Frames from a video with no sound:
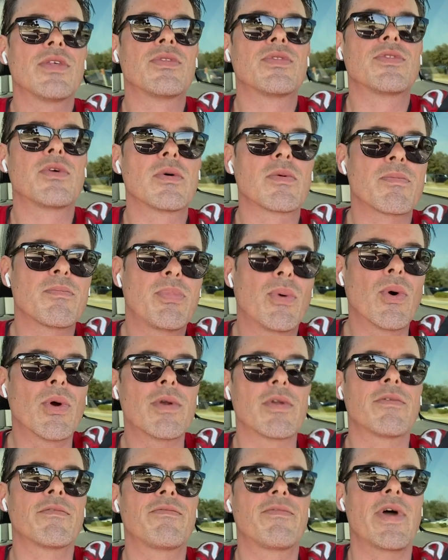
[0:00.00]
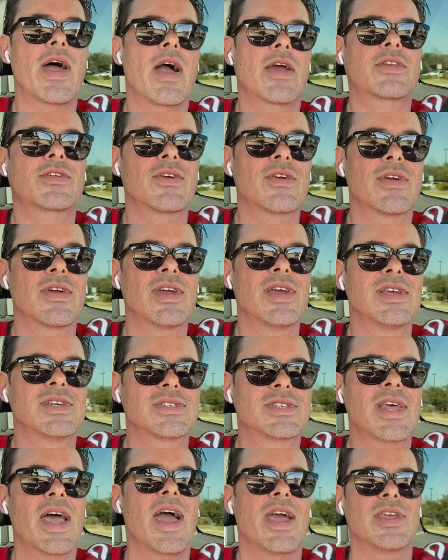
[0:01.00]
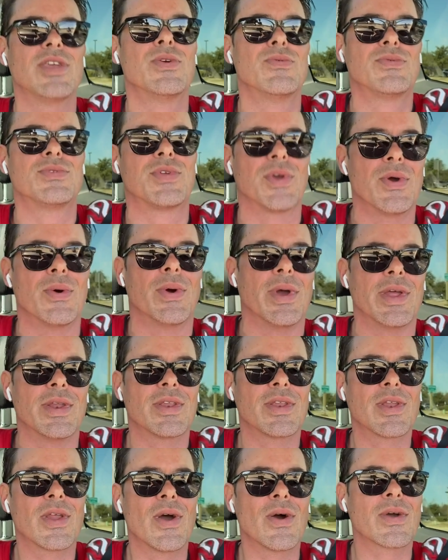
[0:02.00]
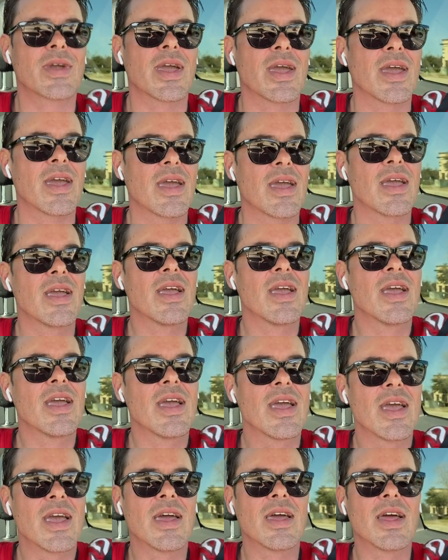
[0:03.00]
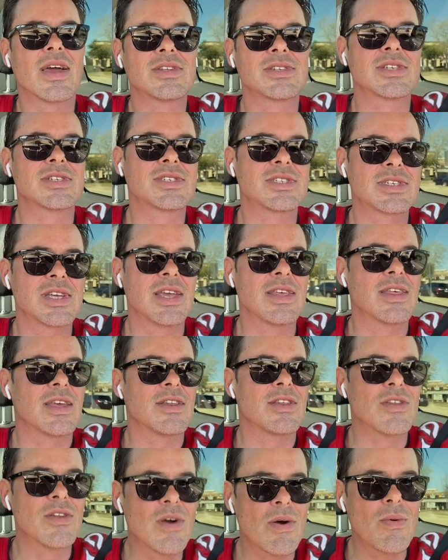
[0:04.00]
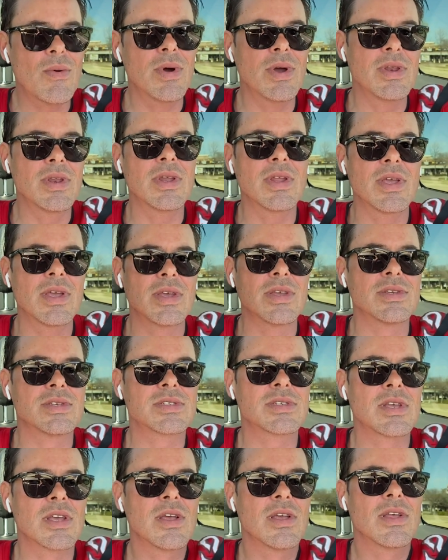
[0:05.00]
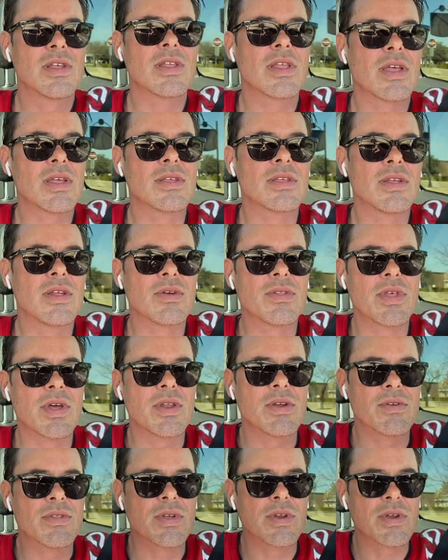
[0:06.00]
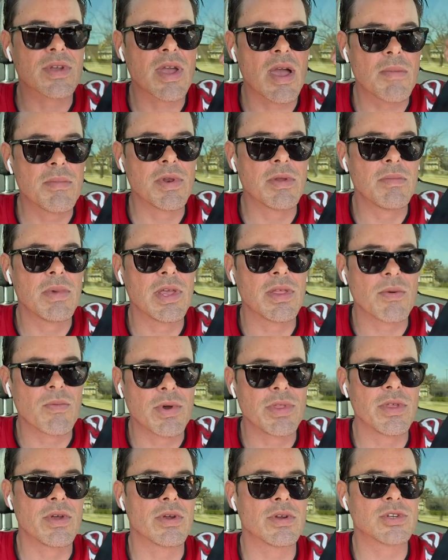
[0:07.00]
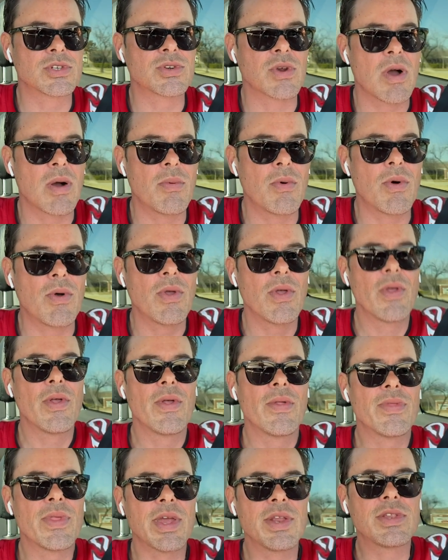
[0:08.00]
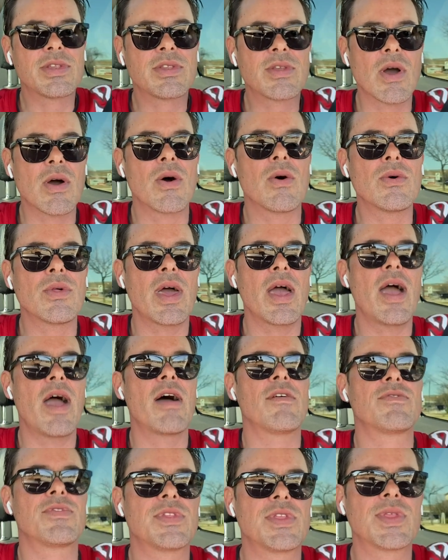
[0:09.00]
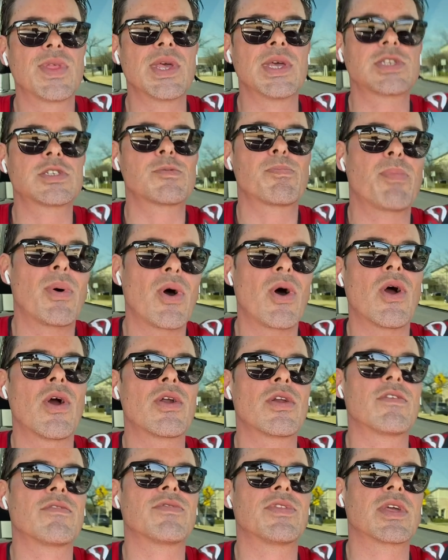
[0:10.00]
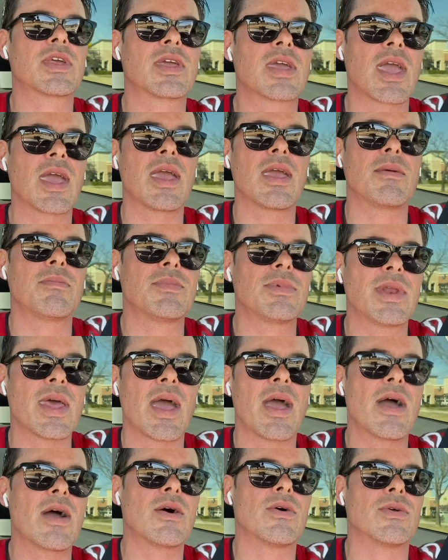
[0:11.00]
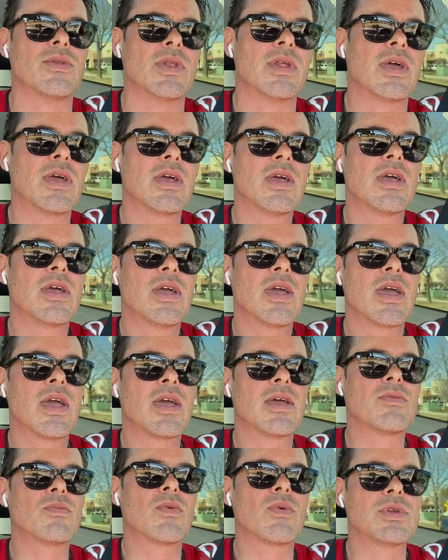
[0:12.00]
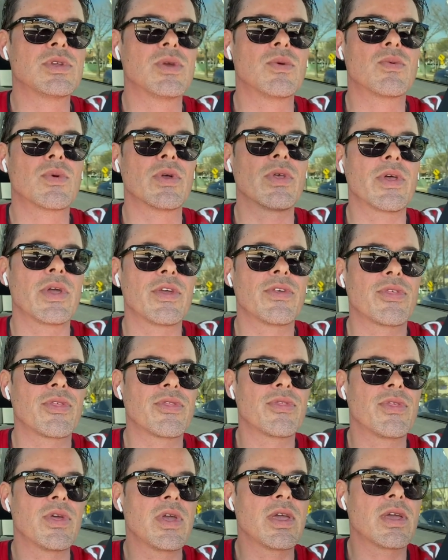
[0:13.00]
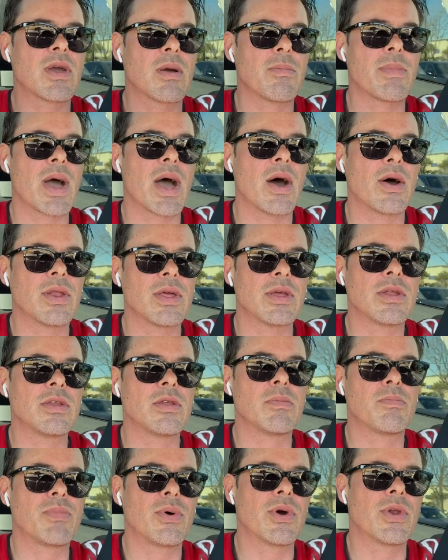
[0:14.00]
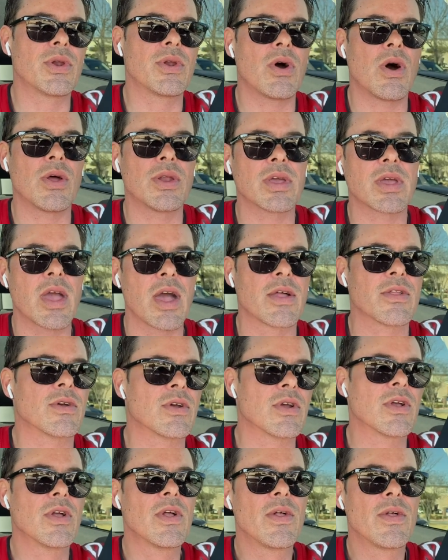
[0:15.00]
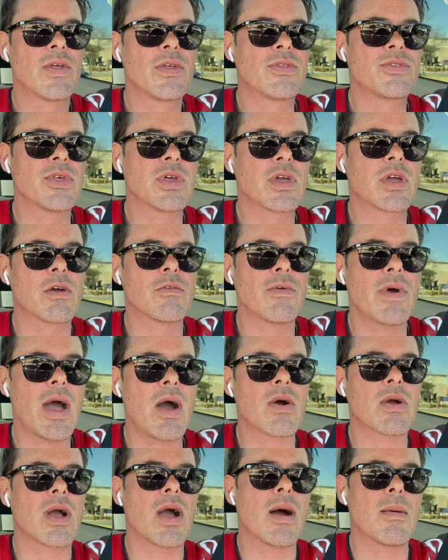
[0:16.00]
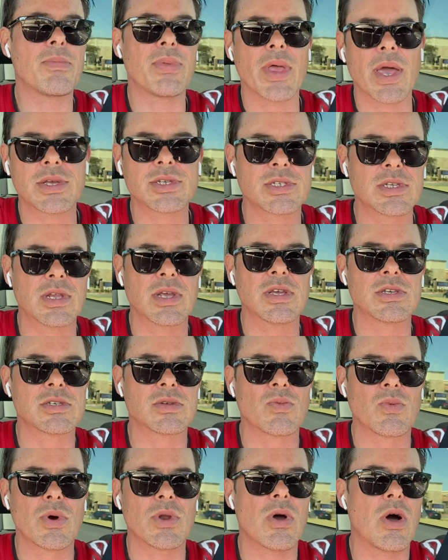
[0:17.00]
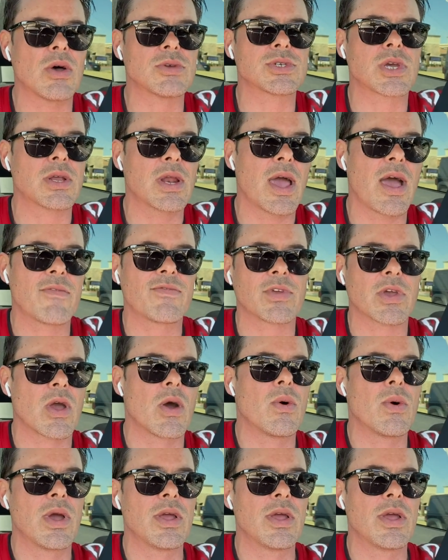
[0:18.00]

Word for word: the important factor is that you do it, okay? And I just see that no one is, you know, that are that are coming to me that when they're in trouble, they don't have this part of the game down. And when you really think about it and you put it all together, and you think of how complex it is and what all is going to have to go